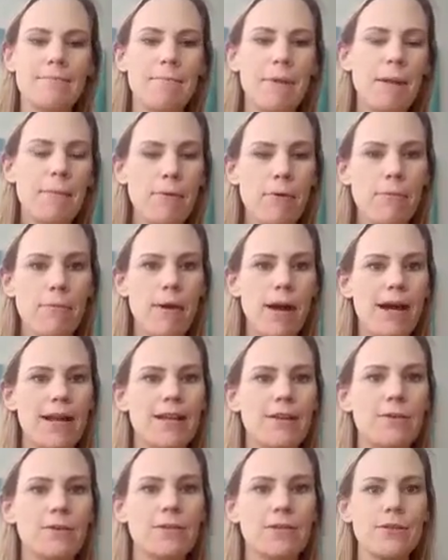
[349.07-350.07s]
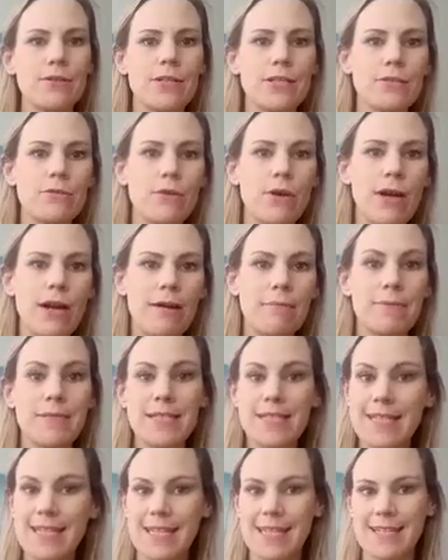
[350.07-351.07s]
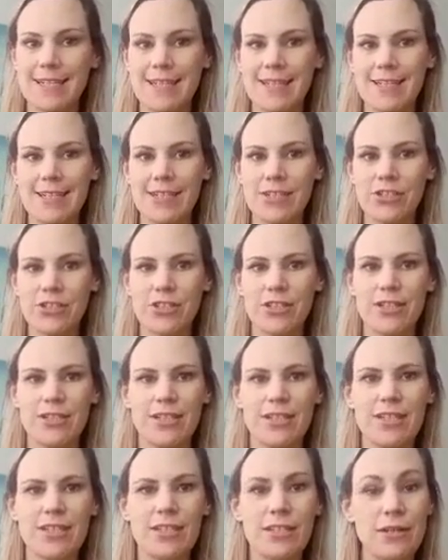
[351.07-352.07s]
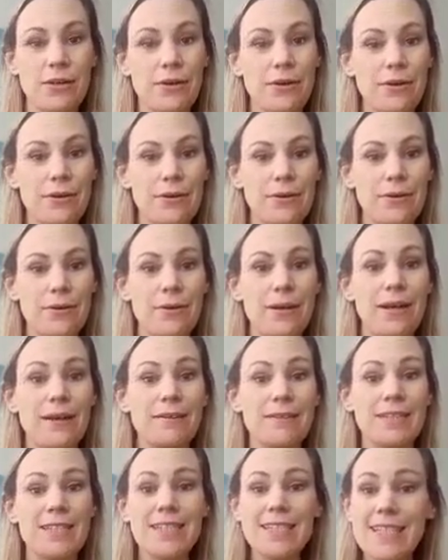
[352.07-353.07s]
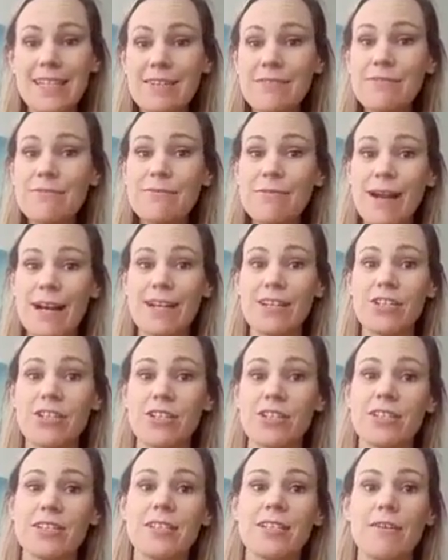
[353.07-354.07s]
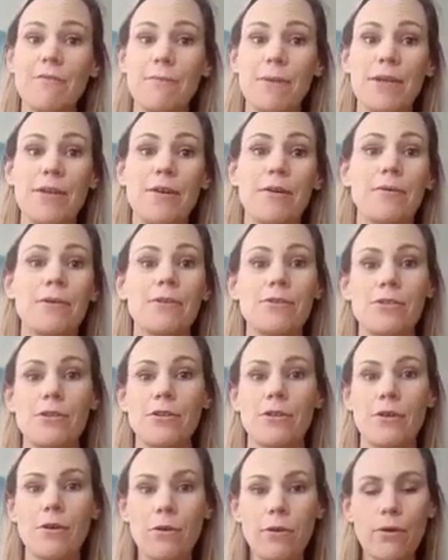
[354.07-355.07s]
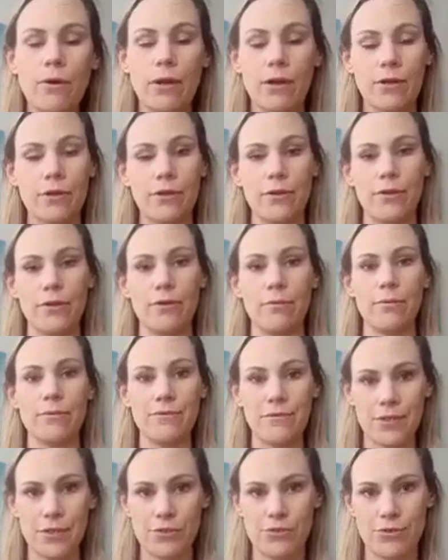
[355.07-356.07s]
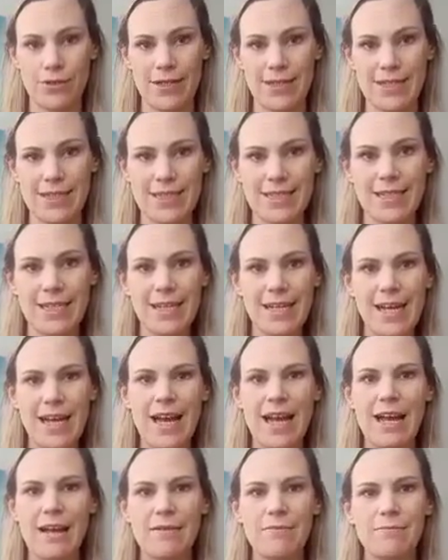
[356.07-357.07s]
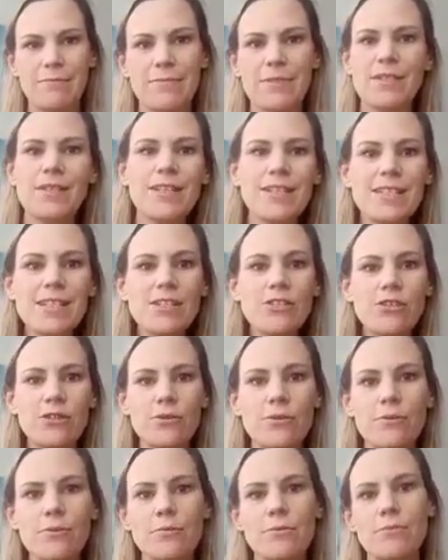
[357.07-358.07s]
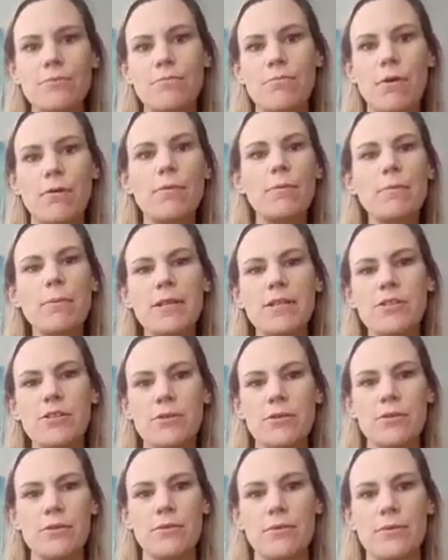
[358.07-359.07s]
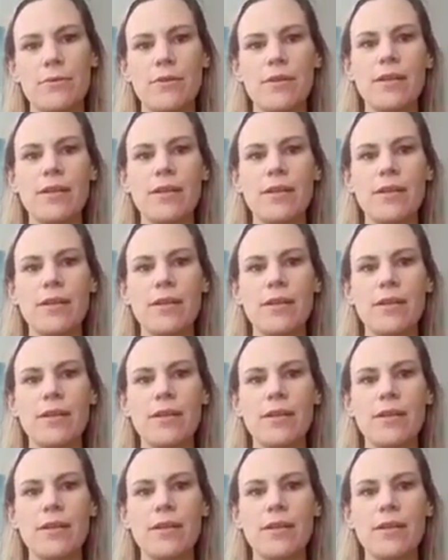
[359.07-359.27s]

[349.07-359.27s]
People might also describe skin conditions. So skin rashes have been known to occur with stress. So this is due probably to